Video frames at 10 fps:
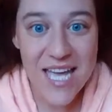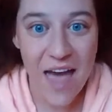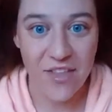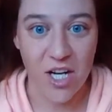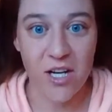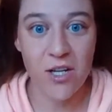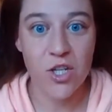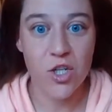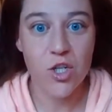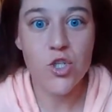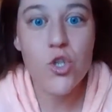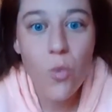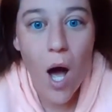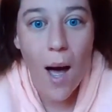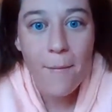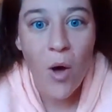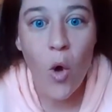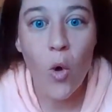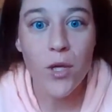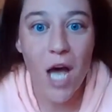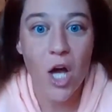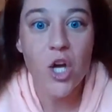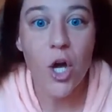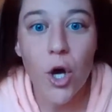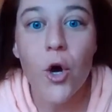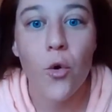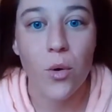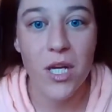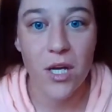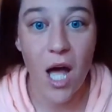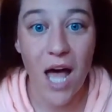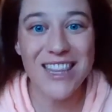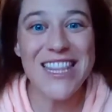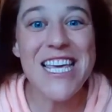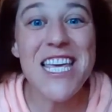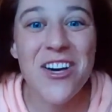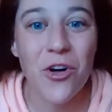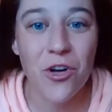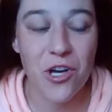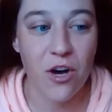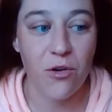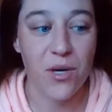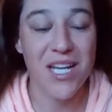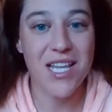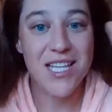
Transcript: together to uphold a code, a legal code,